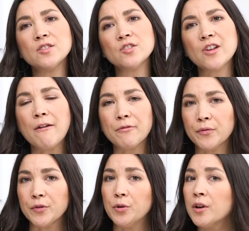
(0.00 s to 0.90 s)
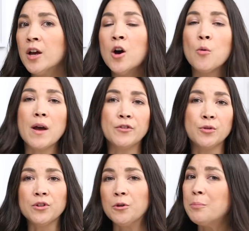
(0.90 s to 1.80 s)
this is Hot for Food, we have to do a
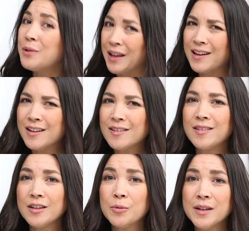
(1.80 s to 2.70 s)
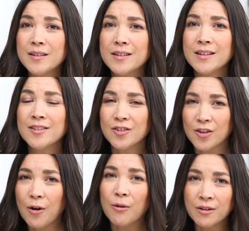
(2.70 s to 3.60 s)
little plating sequence,
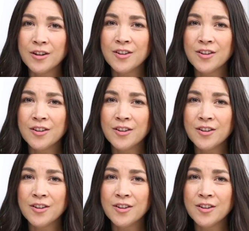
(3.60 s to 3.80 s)
so